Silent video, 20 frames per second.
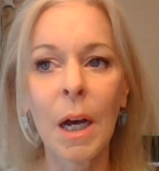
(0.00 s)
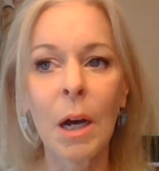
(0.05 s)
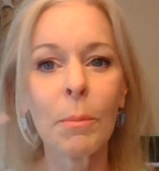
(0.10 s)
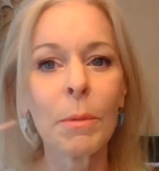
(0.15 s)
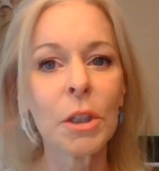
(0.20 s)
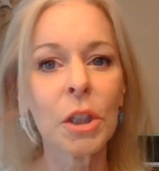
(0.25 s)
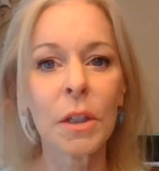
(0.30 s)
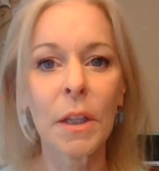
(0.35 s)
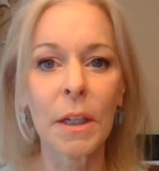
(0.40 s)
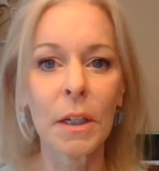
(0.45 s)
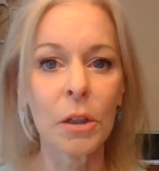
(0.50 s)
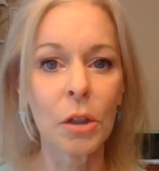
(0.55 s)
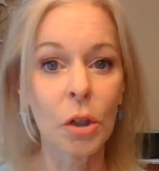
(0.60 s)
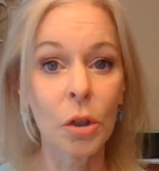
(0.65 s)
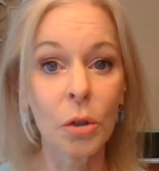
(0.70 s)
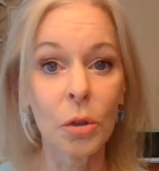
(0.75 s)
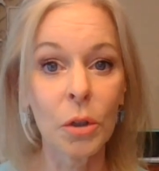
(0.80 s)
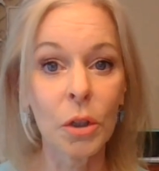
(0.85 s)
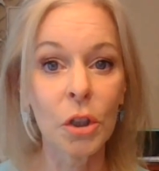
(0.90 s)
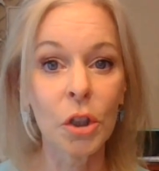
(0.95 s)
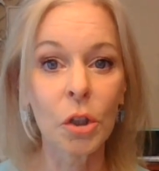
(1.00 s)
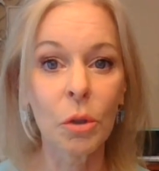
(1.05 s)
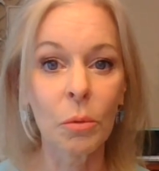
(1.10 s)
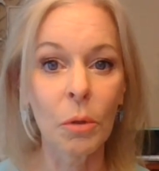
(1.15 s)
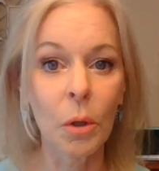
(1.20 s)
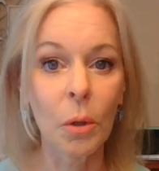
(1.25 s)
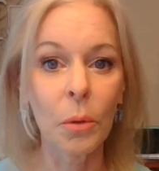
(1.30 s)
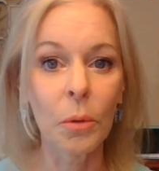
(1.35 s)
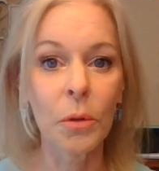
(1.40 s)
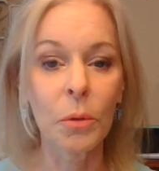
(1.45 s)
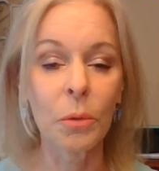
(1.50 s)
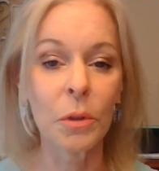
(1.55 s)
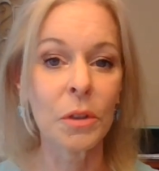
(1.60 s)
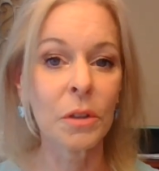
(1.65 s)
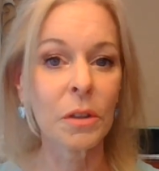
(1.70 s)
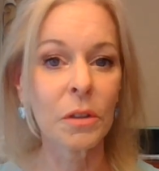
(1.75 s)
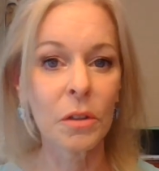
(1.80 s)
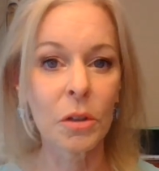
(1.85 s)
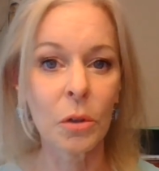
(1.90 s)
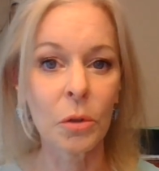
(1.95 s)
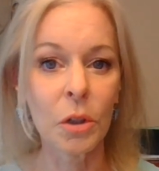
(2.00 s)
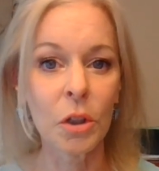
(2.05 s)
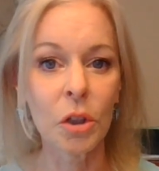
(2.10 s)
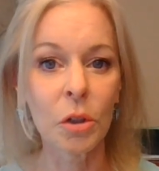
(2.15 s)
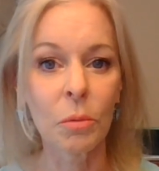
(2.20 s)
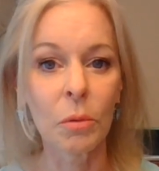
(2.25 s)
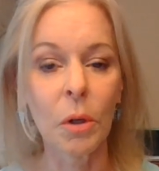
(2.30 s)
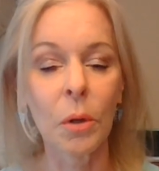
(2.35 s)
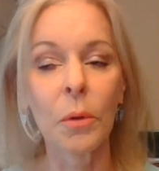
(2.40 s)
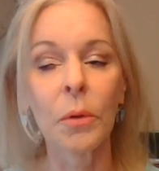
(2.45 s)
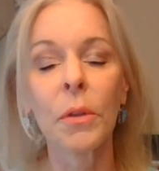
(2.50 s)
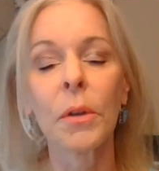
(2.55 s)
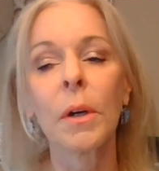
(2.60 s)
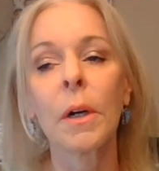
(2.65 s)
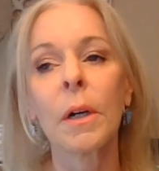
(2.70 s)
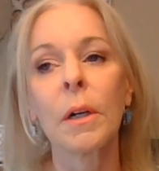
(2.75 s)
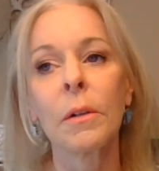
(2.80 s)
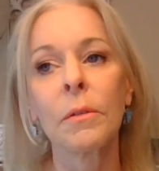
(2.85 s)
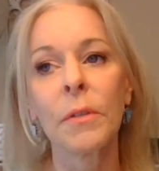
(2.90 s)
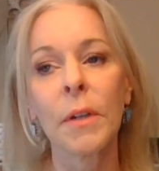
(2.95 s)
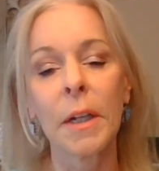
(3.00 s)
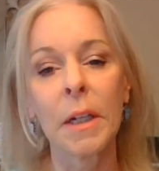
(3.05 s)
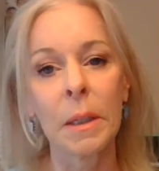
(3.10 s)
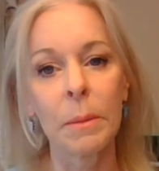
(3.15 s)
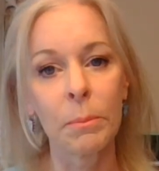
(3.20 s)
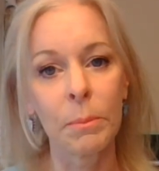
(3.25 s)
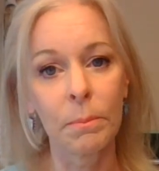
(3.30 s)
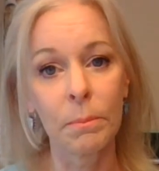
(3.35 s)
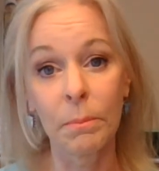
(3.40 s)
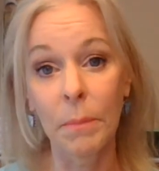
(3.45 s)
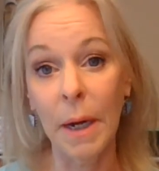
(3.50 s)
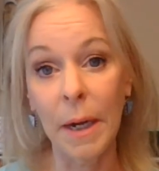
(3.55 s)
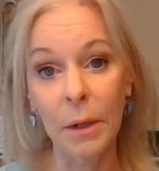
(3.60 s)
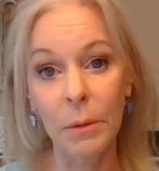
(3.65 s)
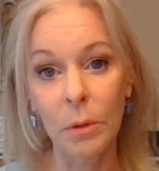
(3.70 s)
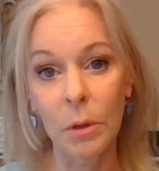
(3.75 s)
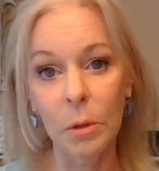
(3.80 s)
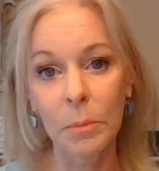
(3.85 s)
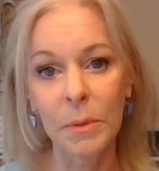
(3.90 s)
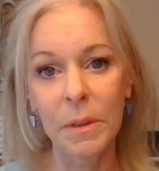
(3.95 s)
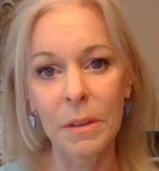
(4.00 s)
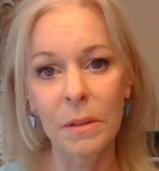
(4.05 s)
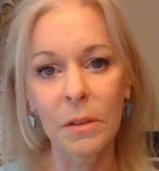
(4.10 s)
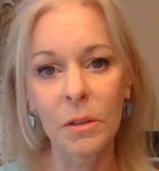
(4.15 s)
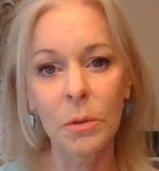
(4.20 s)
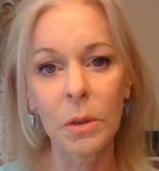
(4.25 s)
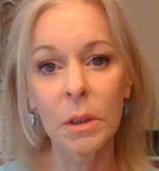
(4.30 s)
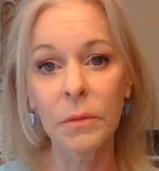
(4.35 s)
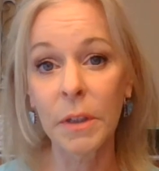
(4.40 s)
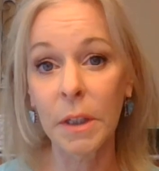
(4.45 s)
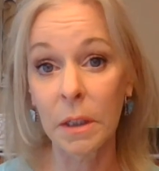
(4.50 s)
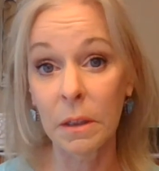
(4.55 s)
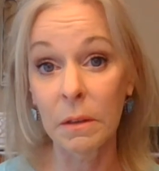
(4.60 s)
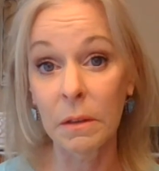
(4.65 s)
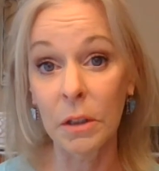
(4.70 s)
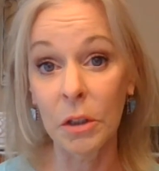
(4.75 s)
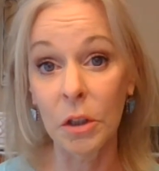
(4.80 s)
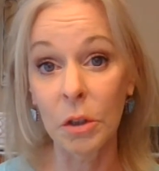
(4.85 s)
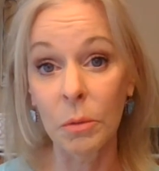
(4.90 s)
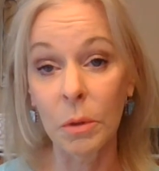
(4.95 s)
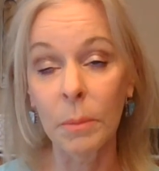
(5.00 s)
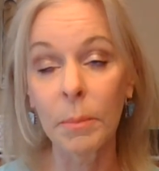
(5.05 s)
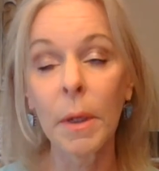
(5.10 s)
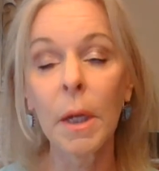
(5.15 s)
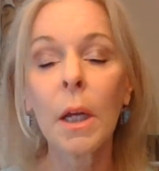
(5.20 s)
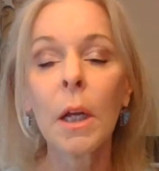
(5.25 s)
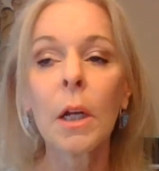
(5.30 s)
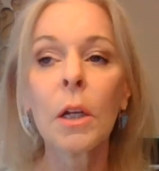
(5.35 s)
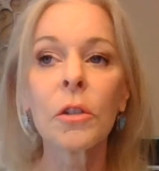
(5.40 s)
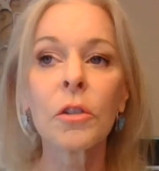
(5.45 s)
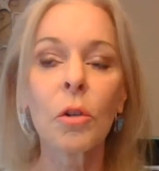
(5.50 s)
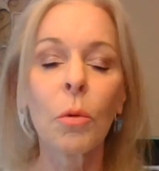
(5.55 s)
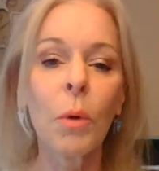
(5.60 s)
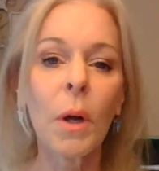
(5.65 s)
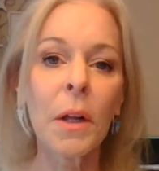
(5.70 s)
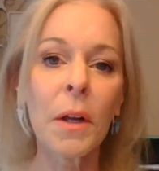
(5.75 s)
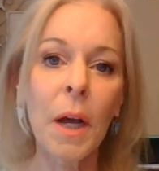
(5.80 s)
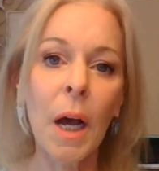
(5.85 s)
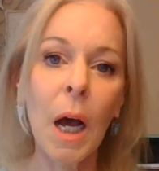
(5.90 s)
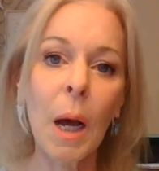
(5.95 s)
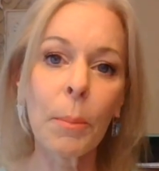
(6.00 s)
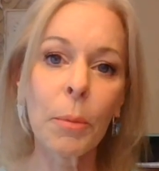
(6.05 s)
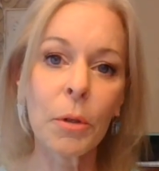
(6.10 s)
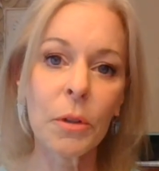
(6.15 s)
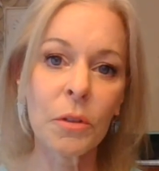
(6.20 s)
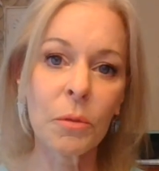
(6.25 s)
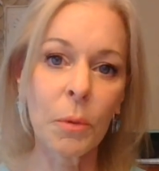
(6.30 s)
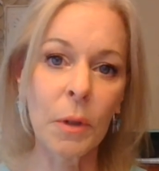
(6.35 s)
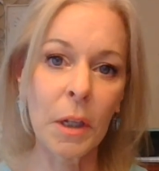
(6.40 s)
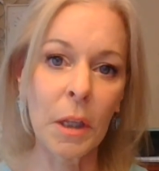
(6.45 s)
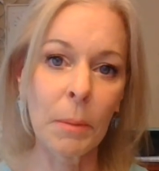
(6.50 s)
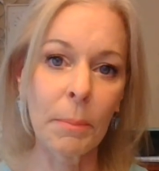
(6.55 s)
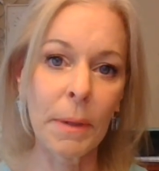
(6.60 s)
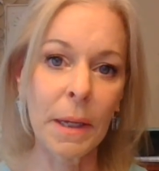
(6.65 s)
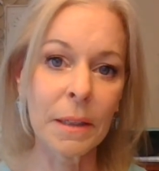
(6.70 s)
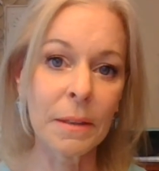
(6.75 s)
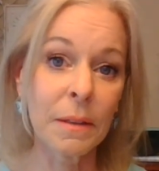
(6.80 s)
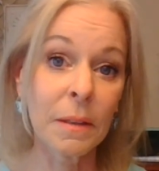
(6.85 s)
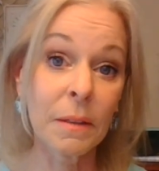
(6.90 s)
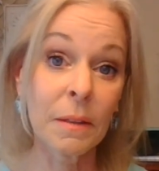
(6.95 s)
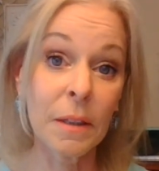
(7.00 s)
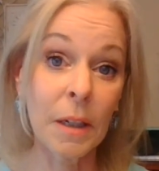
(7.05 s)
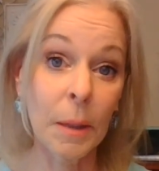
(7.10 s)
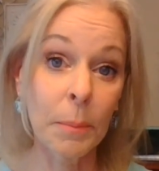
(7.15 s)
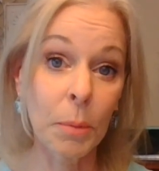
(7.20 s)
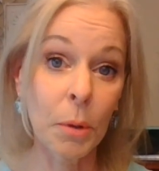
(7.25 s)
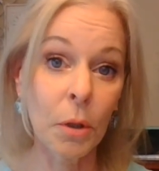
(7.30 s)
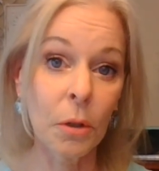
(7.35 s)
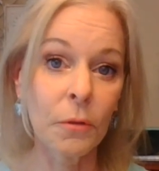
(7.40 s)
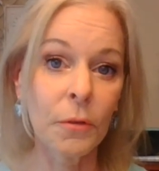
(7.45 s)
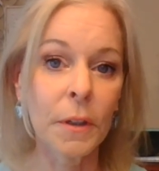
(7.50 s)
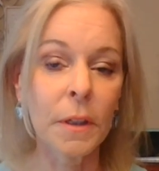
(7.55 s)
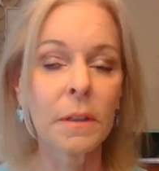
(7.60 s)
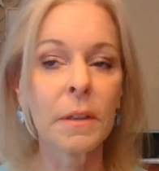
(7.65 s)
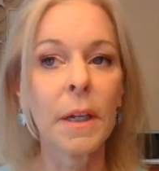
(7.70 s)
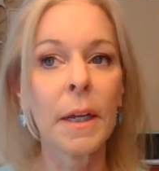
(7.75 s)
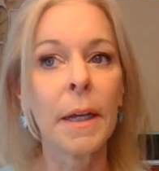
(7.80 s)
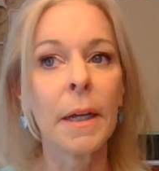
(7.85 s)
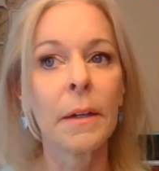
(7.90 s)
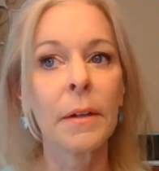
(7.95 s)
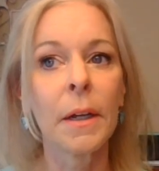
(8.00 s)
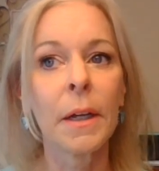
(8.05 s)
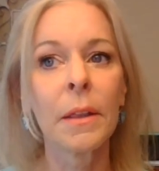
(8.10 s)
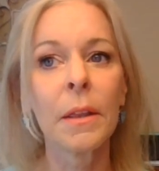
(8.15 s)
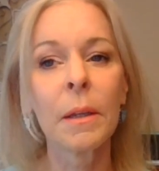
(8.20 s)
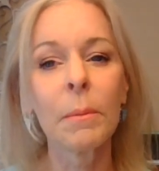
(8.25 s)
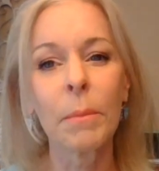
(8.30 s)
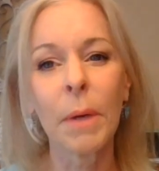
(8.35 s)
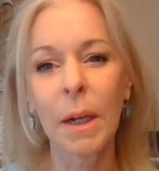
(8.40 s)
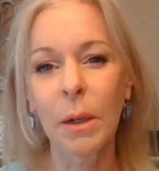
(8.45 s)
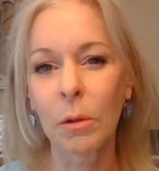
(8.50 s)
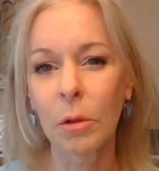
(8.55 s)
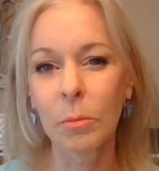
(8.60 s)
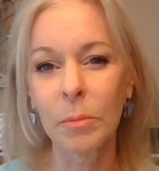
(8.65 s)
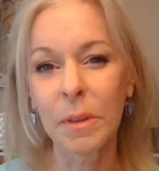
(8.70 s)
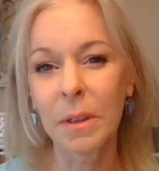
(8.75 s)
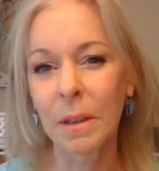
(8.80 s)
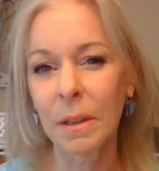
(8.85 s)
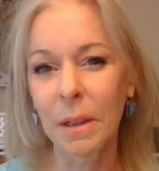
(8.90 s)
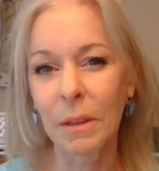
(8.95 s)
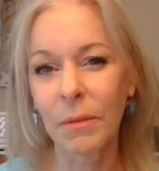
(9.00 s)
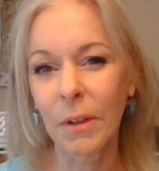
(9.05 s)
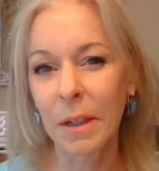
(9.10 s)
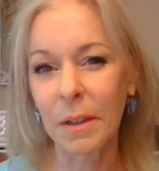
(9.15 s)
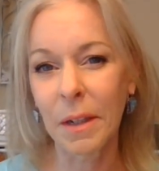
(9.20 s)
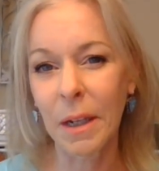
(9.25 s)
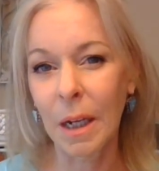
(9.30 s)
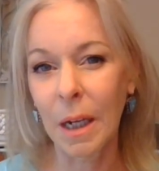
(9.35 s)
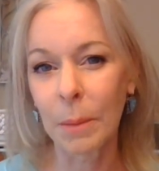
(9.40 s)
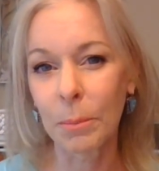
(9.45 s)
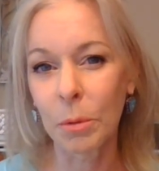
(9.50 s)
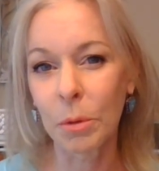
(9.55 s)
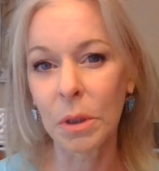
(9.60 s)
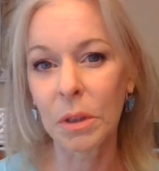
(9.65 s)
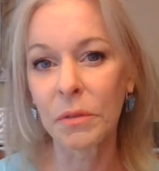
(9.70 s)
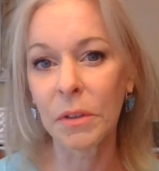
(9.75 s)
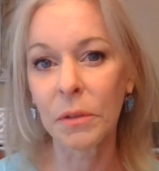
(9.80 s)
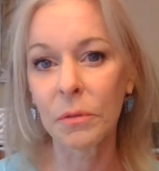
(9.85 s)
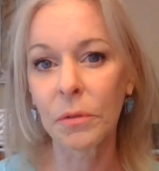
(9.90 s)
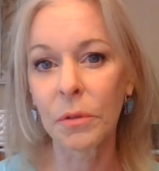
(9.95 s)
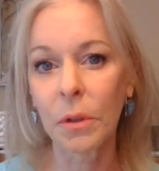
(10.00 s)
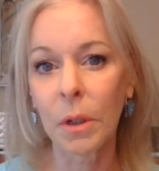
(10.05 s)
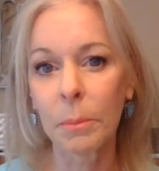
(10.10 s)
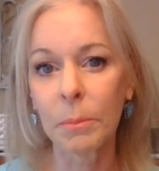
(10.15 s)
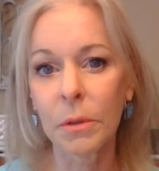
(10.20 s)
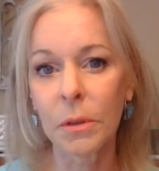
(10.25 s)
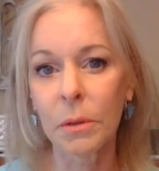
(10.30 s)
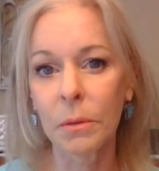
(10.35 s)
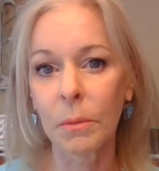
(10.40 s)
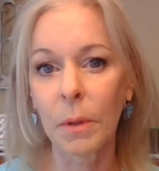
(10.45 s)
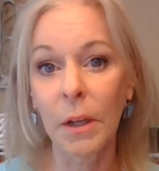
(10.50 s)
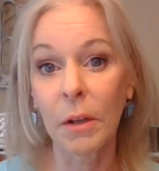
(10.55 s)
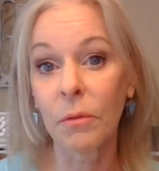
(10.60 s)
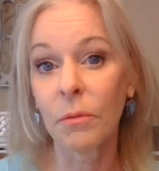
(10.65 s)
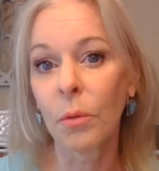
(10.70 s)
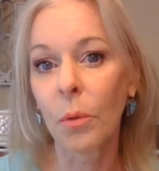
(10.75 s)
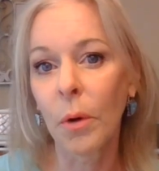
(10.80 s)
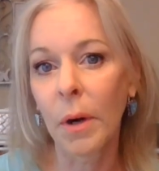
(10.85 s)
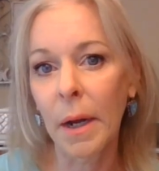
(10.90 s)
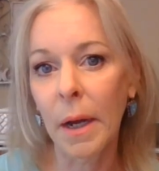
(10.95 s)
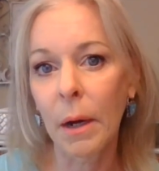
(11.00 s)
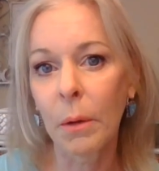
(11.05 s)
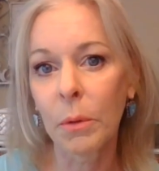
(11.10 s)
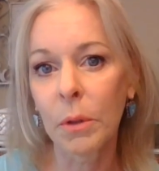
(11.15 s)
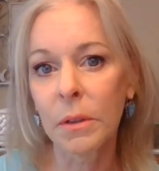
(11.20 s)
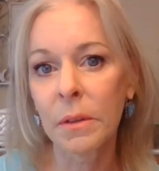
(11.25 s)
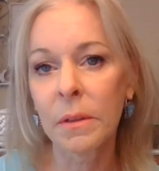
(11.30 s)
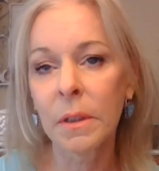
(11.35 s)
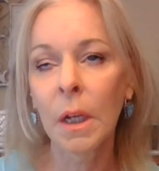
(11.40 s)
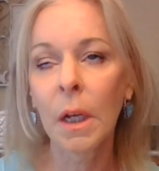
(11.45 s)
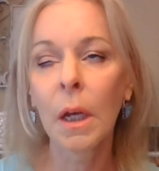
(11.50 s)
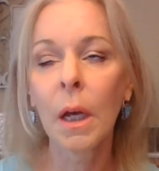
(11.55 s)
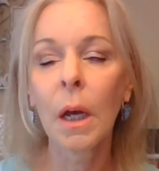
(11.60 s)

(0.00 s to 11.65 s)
how much they encourage growth or discourage growth of any microbes is sort of a continuum. So while copper is one of the best, it's not perfect. And I think microbes can live on copper even for up to like four hours.